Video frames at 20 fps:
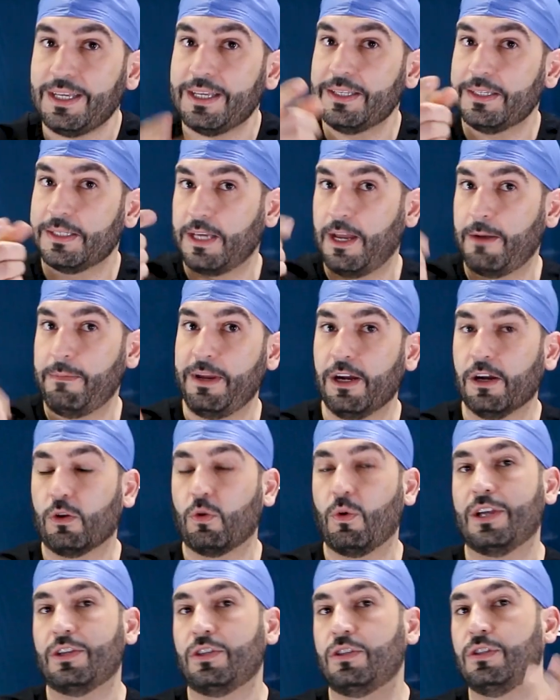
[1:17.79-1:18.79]
Send me your
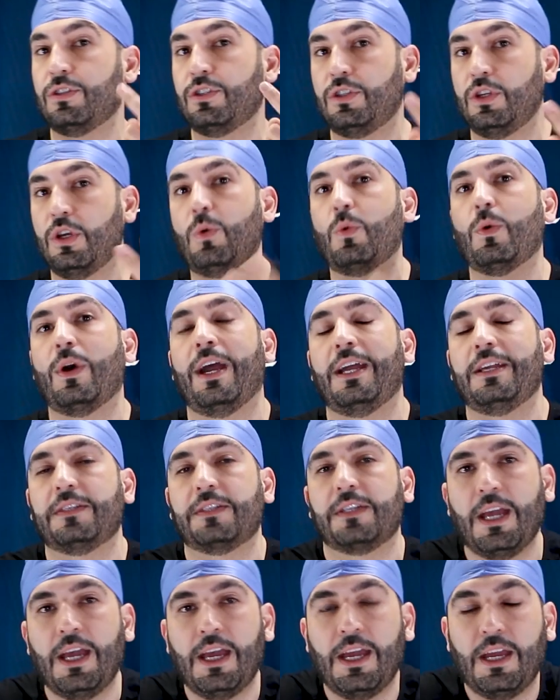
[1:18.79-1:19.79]
questions two
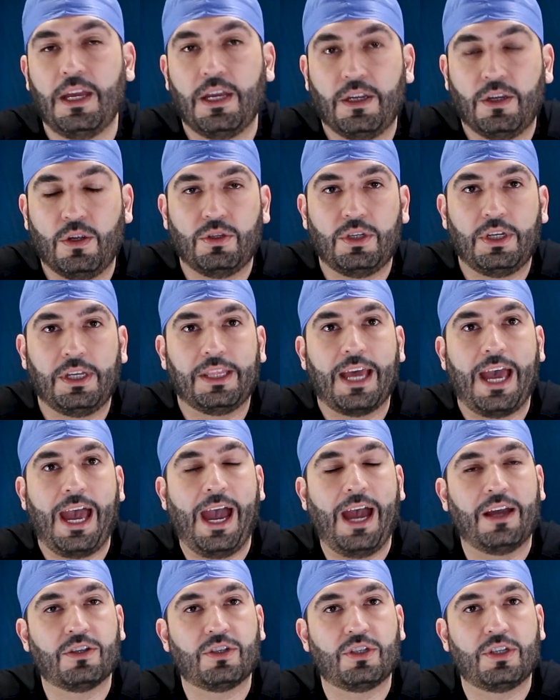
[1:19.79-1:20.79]
ways, using the
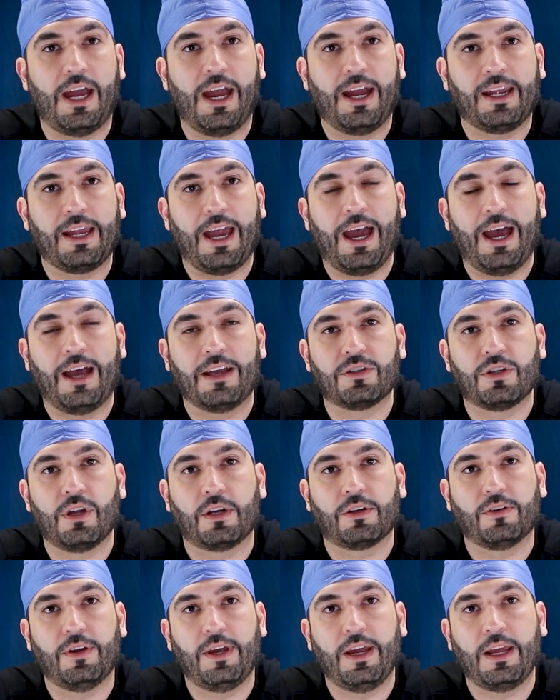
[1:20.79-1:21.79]
hashtag
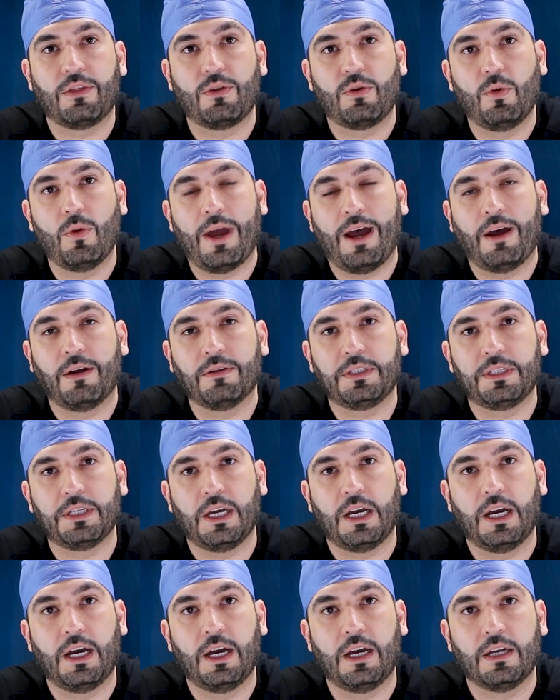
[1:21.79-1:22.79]
AskDrA
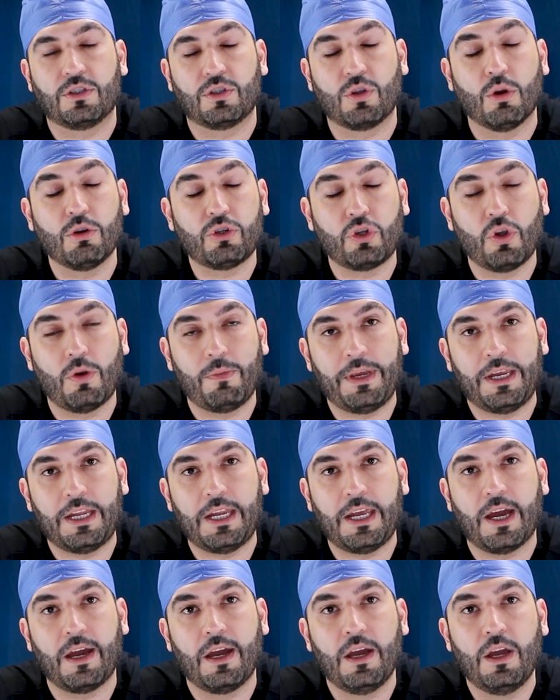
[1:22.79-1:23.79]
throughout social
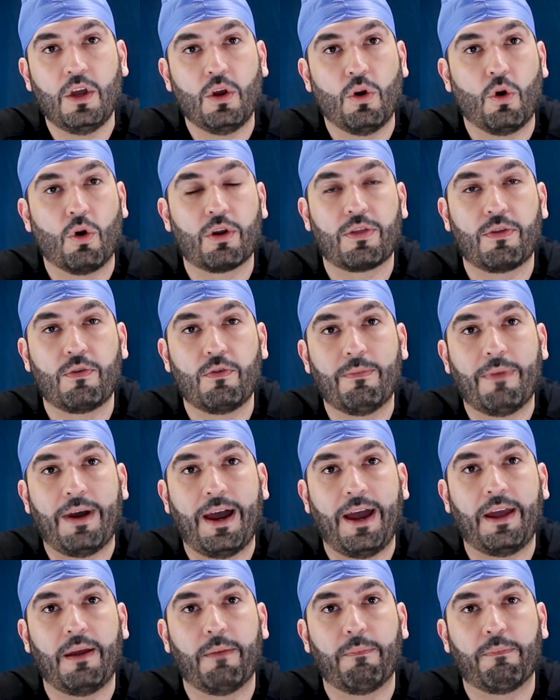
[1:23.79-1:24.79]
media or through
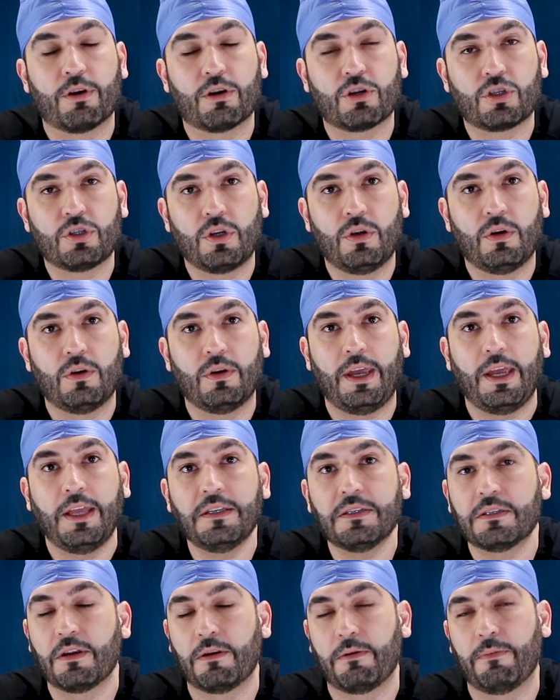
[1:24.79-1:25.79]
my personal
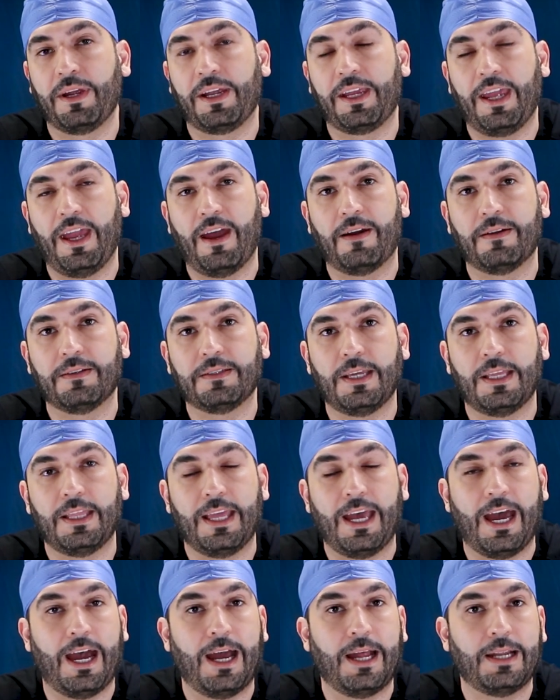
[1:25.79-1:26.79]
Instagram account
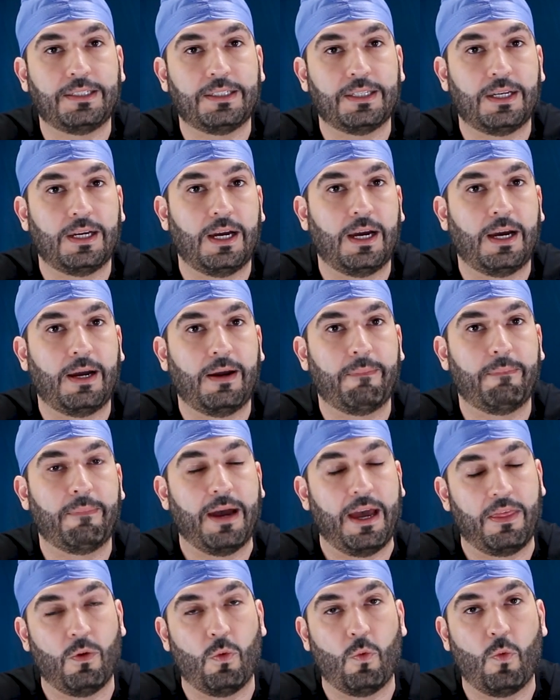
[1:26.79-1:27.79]
that,
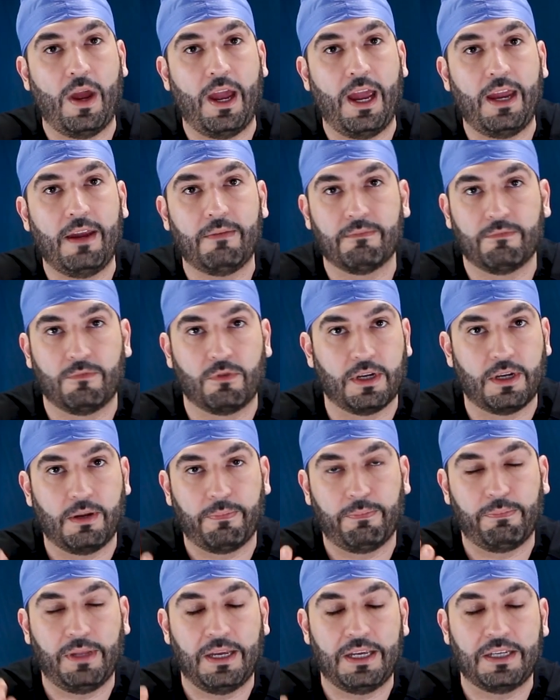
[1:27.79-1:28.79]
by the way, we're
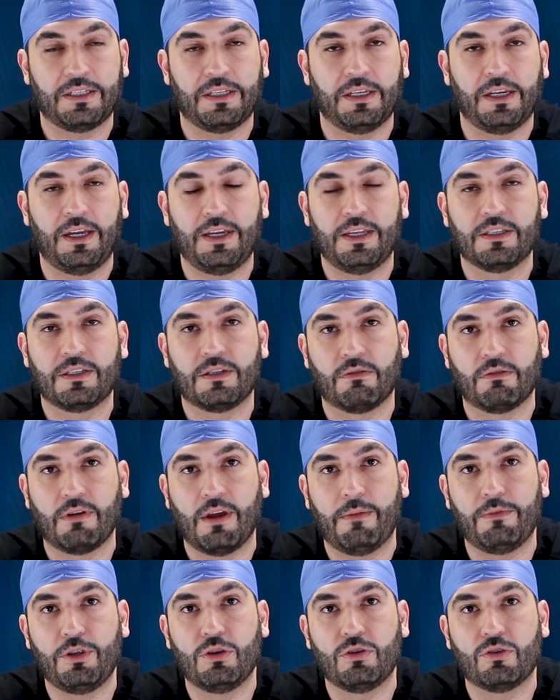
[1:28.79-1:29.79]
going to place the
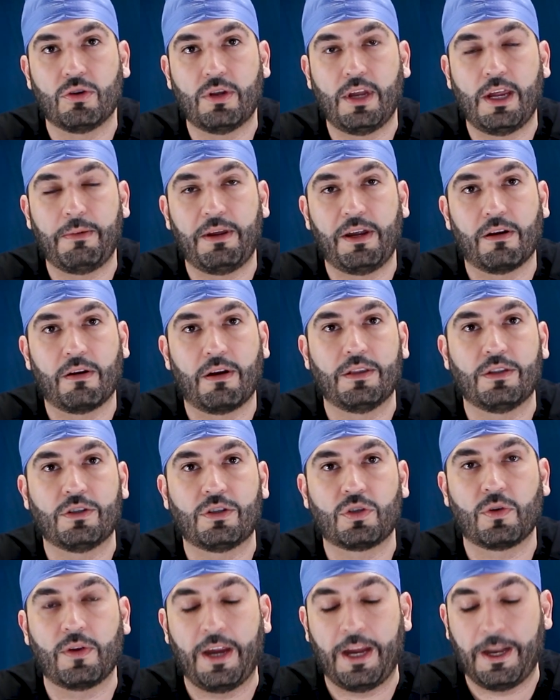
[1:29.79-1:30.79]
Instagram username here on the
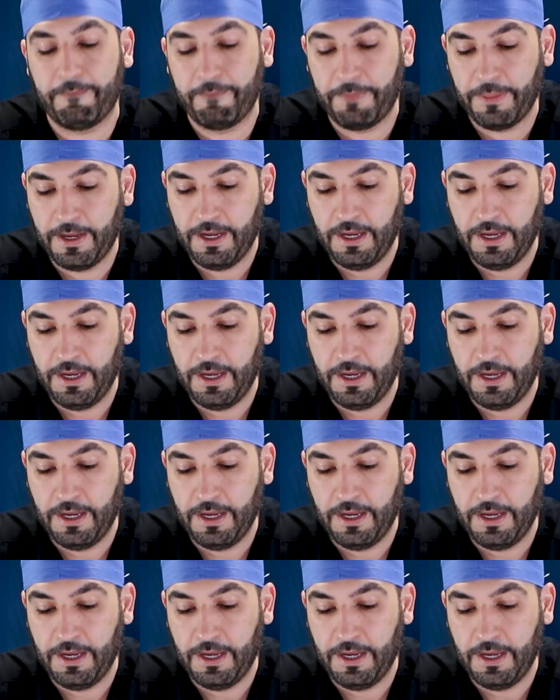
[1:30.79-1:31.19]
screen.